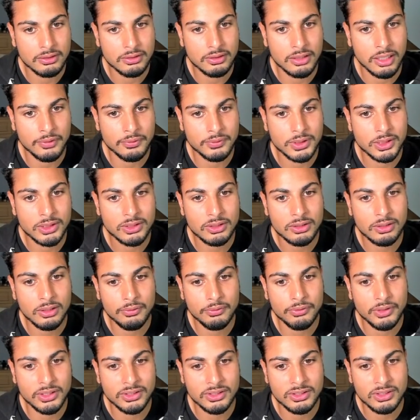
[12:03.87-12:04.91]
I've just got
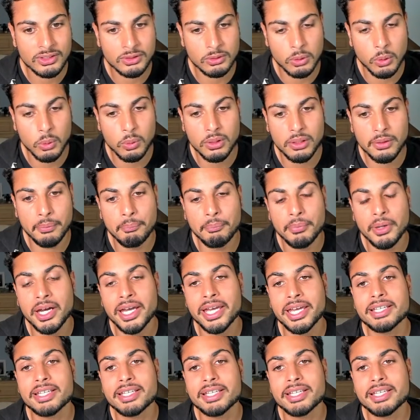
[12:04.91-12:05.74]
this scrolling by